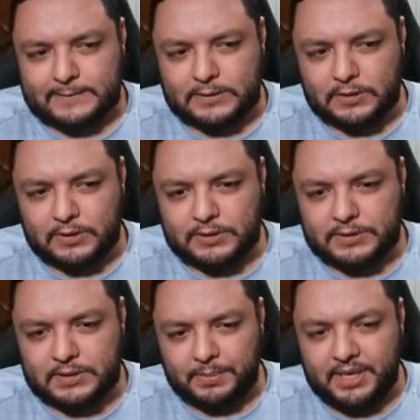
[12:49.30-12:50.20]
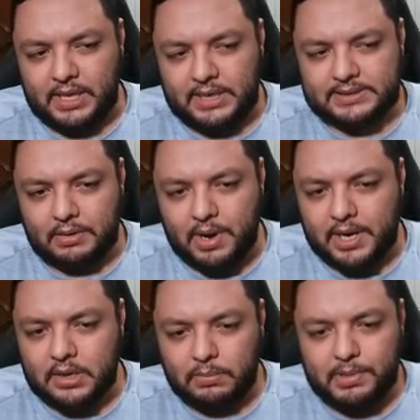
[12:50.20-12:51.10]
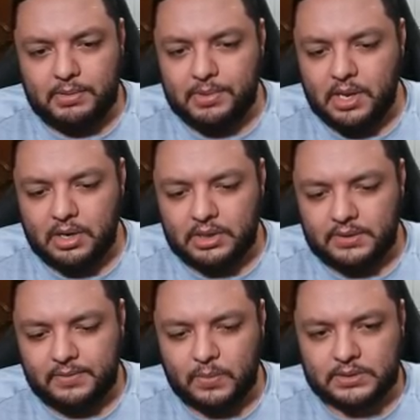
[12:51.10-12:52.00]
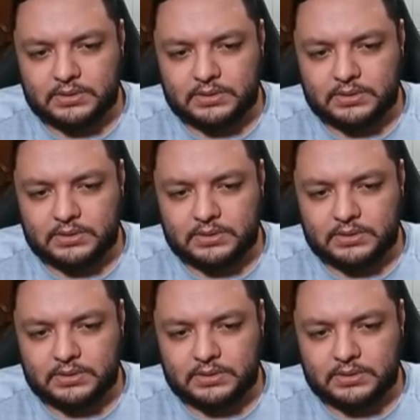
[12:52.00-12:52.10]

Because, I mean, he needs a Radical Beam here if he wants